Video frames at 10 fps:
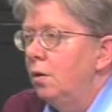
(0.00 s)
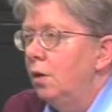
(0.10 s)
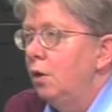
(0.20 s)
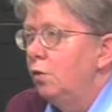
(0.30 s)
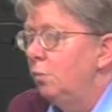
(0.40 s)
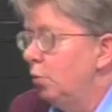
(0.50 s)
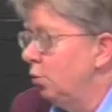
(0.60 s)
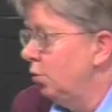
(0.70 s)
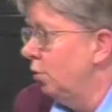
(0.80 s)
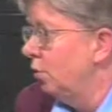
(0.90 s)

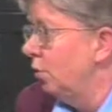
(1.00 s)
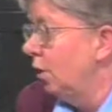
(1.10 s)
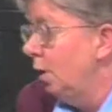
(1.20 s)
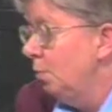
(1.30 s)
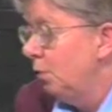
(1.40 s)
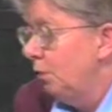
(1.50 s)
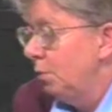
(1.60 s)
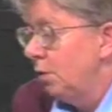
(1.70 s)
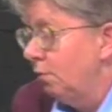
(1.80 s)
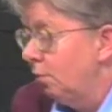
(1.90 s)
contributions comes from
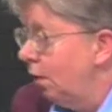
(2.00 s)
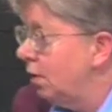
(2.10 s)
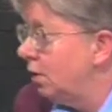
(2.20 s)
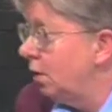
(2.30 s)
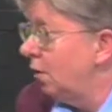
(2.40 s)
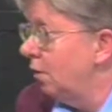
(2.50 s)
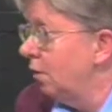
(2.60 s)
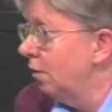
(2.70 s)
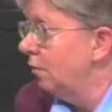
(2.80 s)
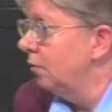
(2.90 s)
the civil rights
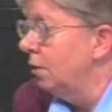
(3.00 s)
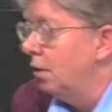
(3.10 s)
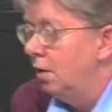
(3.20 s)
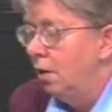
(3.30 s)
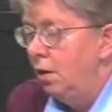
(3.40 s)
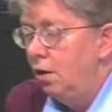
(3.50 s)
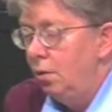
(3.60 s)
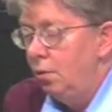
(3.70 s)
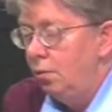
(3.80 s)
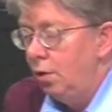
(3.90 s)
era,
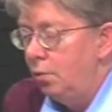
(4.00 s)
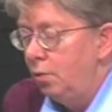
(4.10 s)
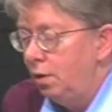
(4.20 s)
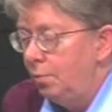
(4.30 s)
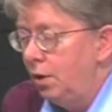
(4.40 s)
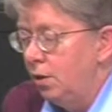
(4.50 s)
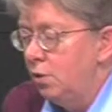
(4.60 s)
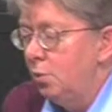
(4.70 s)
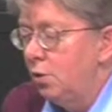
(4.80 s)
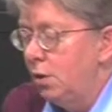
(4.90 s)
because
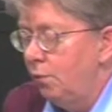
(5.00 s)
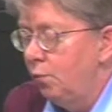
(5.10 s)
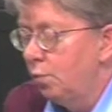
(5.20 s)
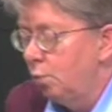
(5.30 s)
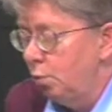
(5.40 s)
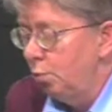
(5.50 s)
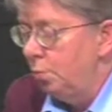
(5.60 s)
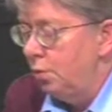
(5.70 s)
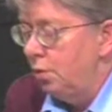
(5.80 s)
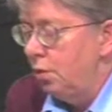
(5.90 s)
there were several
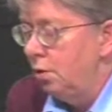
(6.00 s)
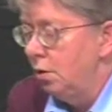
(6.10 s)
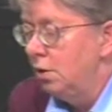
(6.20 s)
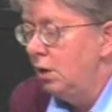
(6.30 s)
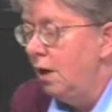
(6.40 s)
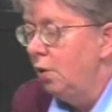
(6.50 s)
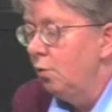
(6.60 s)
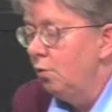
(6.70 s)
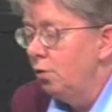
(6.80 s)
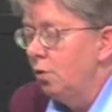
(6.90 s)
groups in the
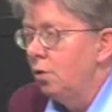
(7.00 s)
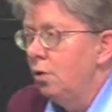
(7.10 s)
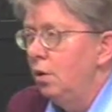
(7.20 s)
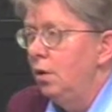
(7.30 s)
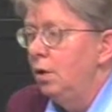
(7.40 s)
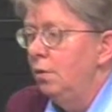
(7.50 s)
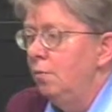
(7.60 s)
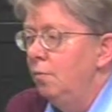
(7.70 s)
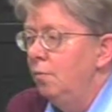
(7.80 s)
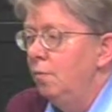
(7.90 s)
South
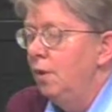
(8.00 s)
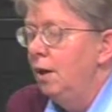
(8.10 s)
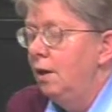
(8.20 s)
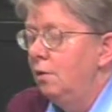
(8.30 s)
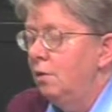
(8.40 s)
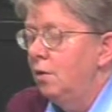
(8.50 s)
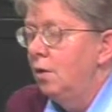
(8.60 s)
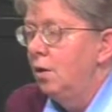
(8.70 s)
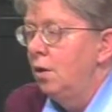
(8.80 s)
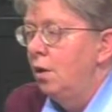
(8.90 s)
that
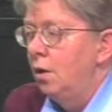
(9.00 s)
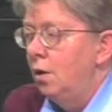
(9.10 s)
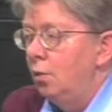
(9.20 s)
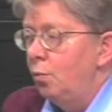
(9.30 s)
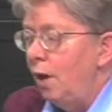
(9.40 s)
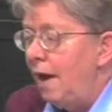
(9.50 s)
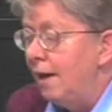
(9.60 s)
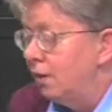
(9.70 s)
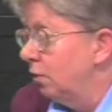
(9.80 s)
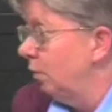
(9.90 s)
were
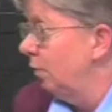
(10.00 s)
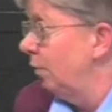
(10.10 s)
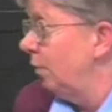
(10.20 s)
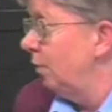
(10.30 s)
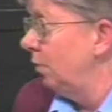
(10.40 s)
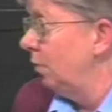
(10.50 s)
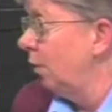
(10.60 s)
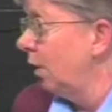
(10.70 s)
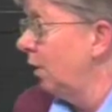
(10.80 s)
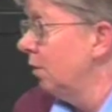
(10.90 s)
active
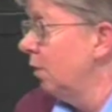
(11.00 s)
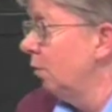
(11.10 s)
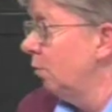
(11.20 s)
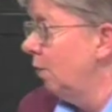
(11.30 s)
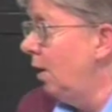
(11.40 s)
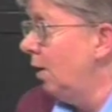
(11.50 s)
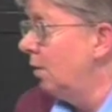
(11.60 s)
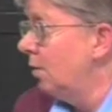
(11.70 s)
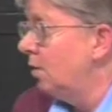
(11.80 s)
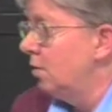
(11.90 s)
working on civil
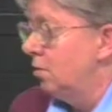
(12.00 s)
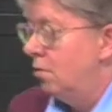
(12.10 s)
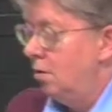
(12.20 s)
rights.